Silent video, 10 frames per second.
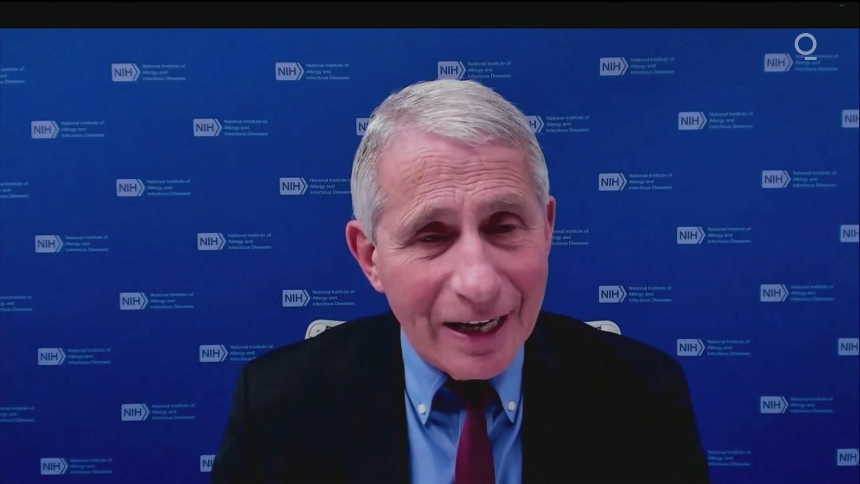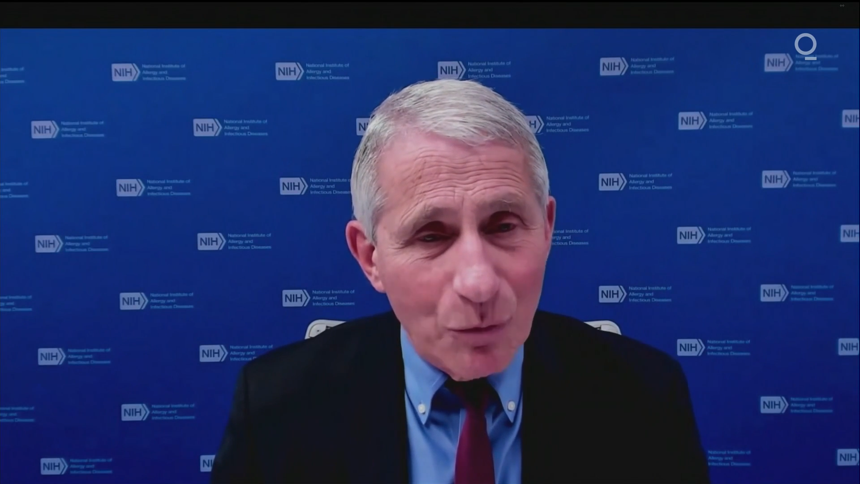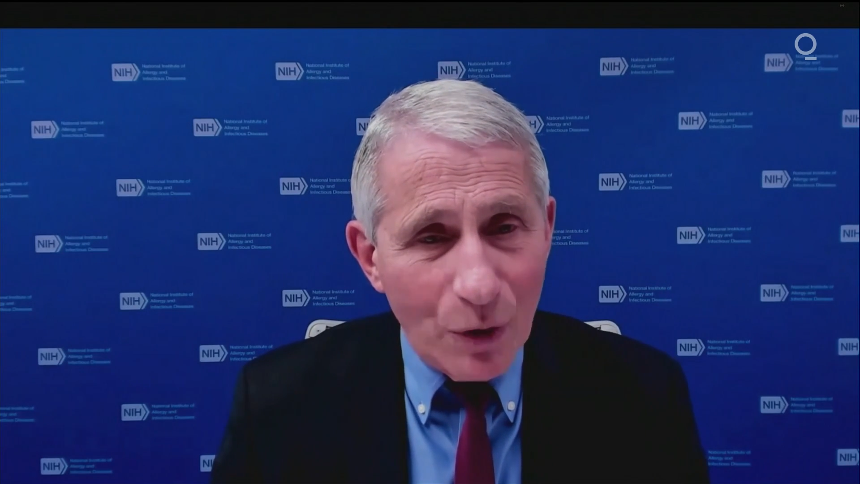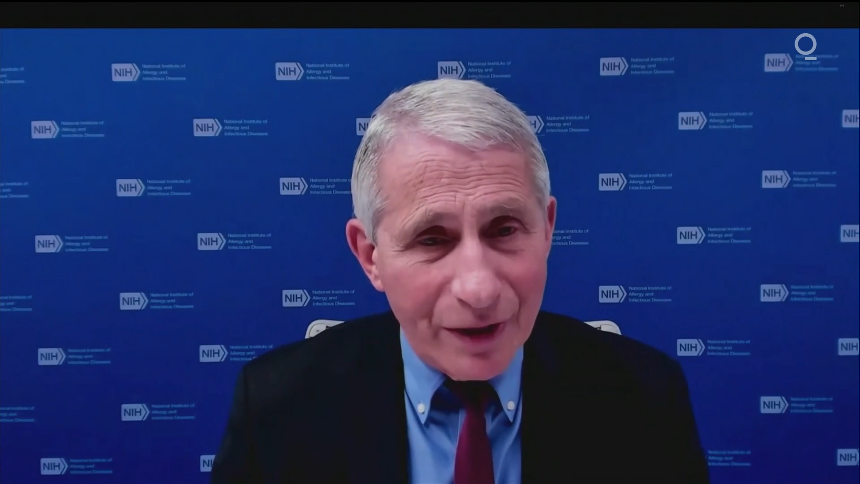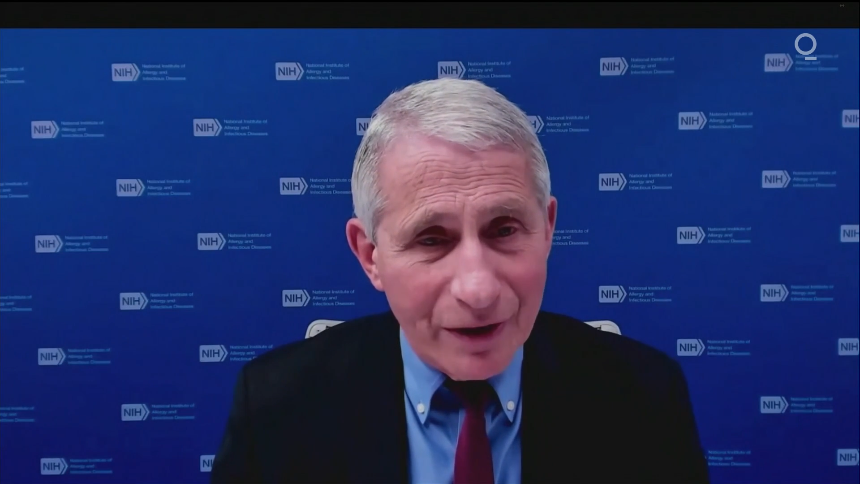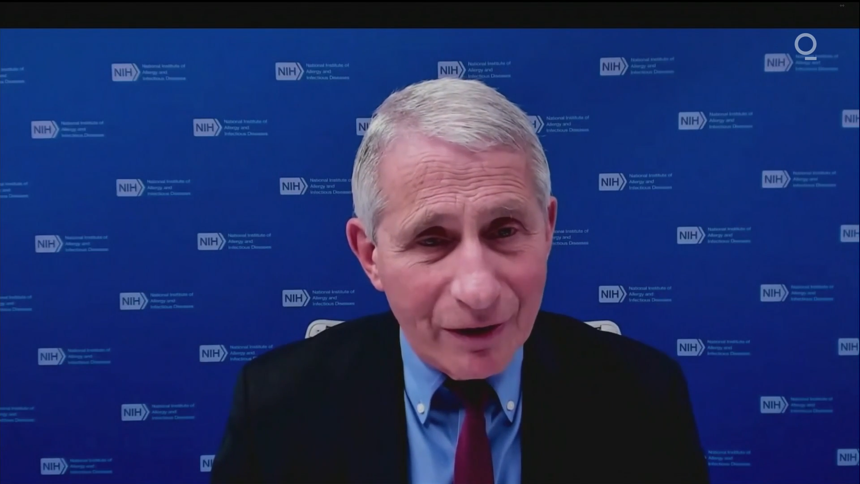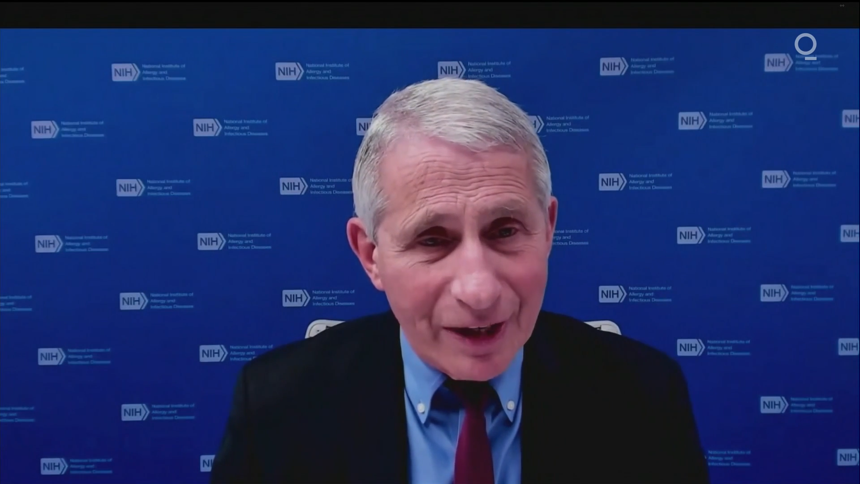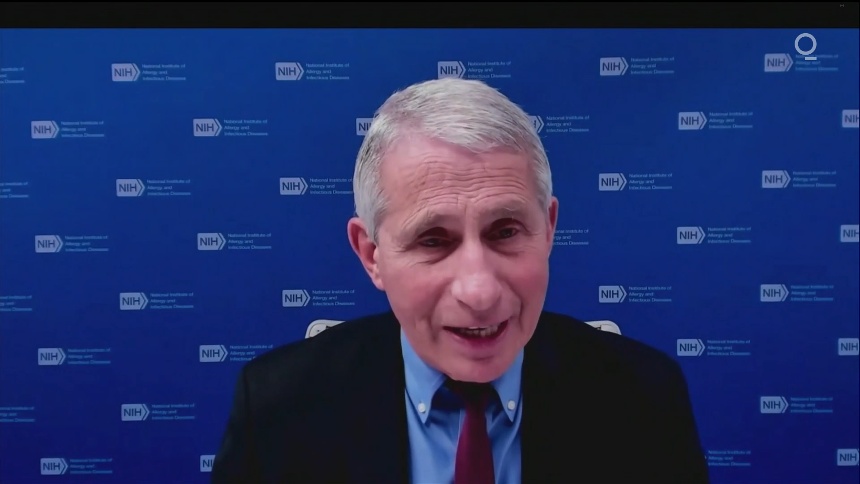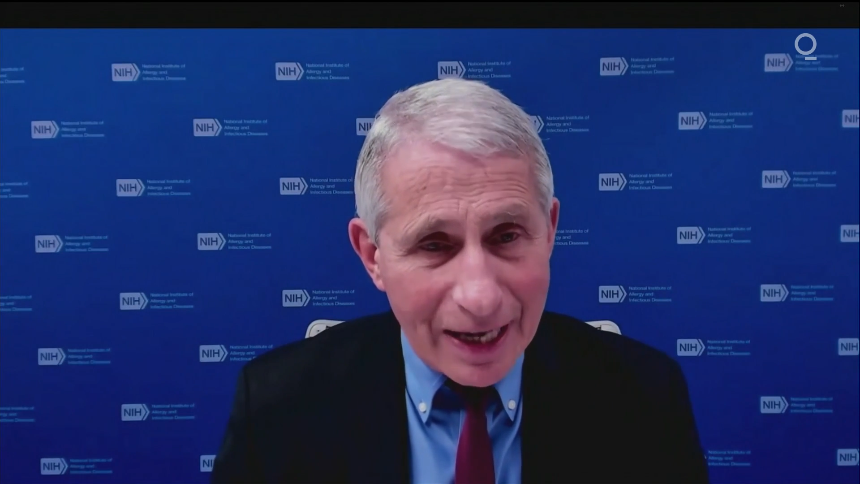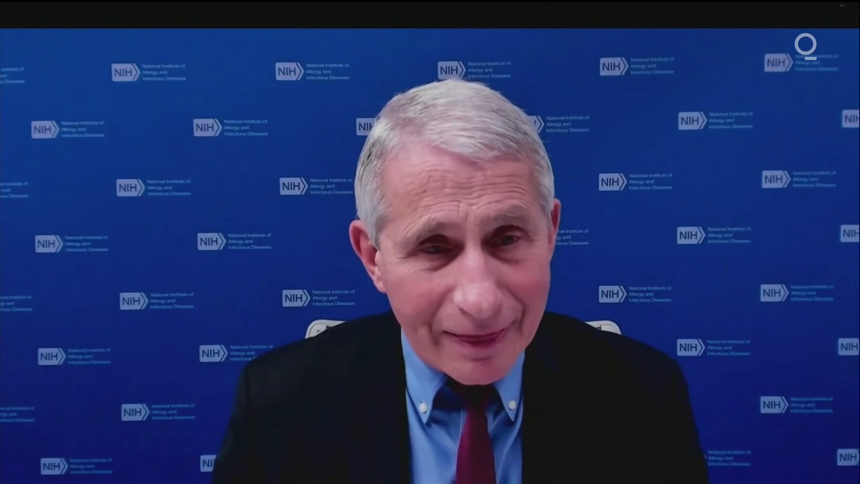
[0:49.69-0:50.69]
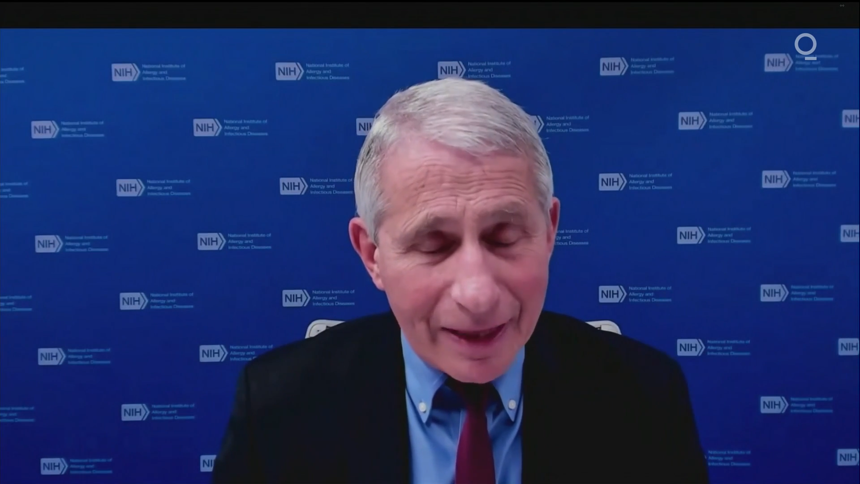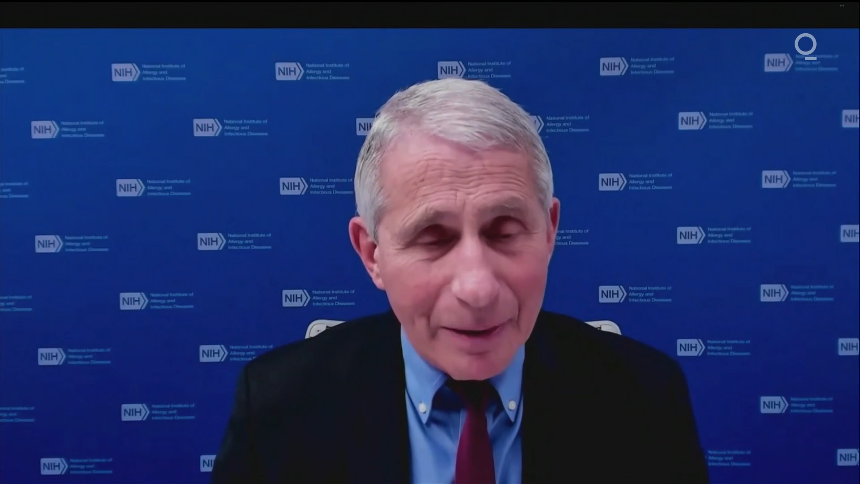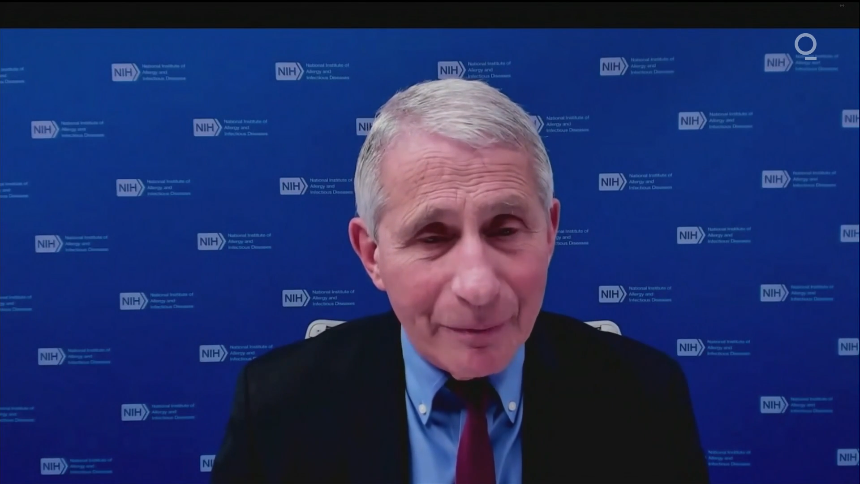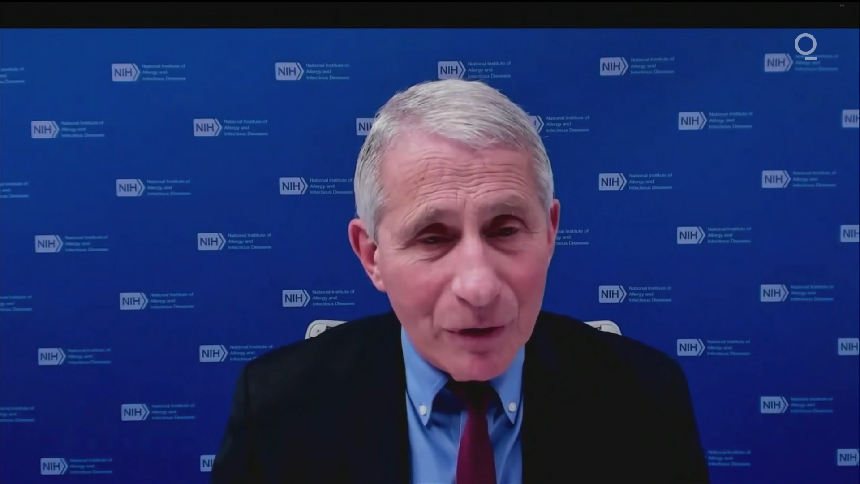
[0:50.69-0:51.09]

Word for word: and when they're going to get them.